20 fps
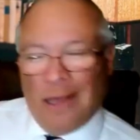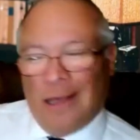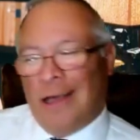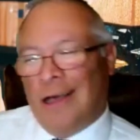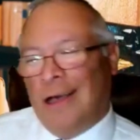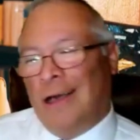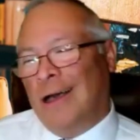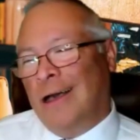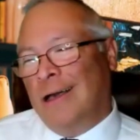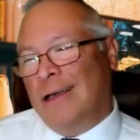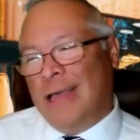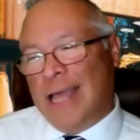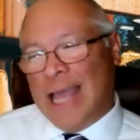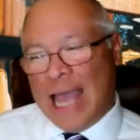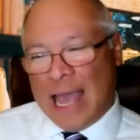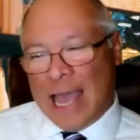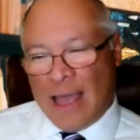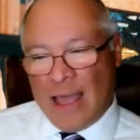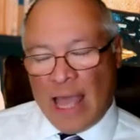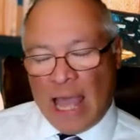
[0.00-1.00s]
uh,
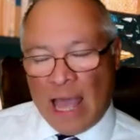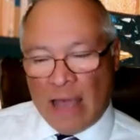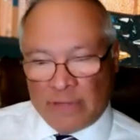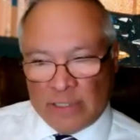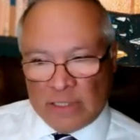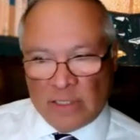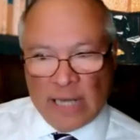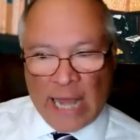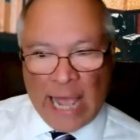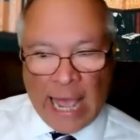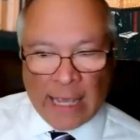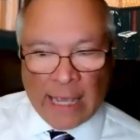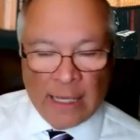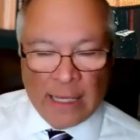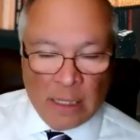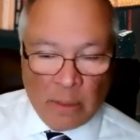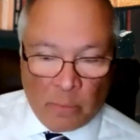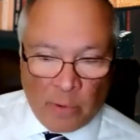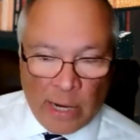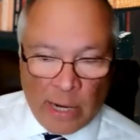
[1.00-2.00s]
have a snack in
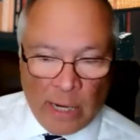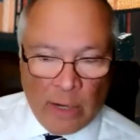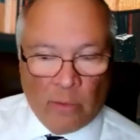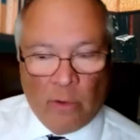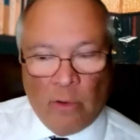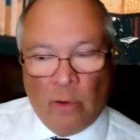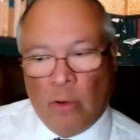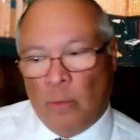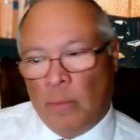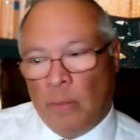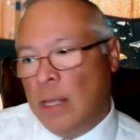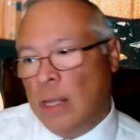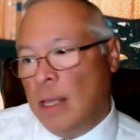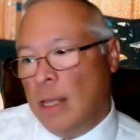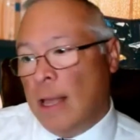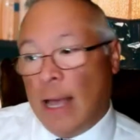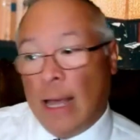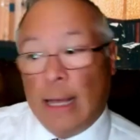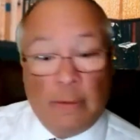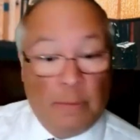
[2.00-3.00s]
the break room.
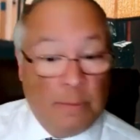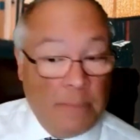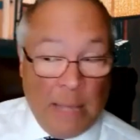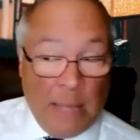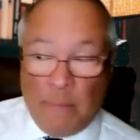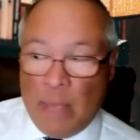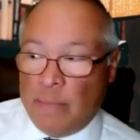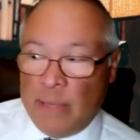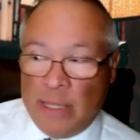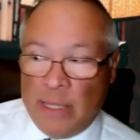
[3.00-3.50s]
Uh, and maybe